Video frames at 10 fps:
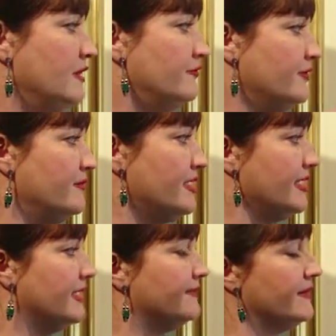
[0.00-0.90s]
And from
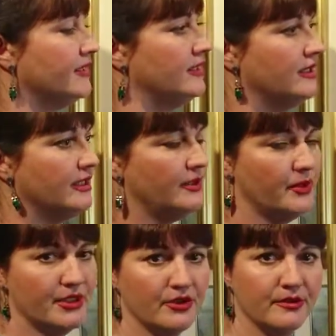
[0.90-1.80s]
there, he
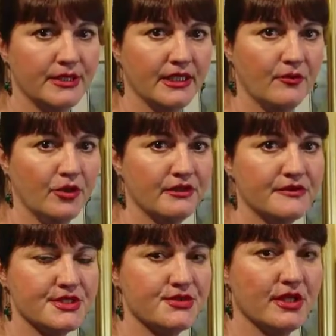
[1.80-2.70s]
went on to become one of
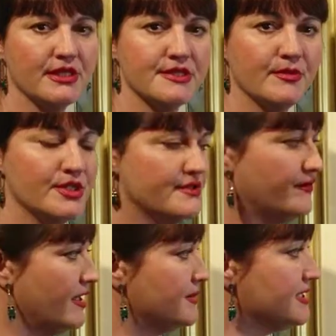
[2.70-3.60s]
Australia's most
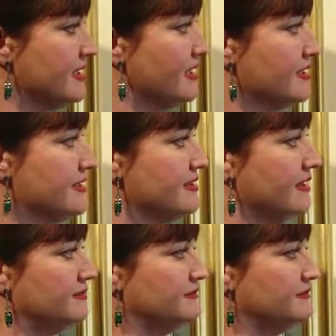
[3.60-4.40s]
famous artists.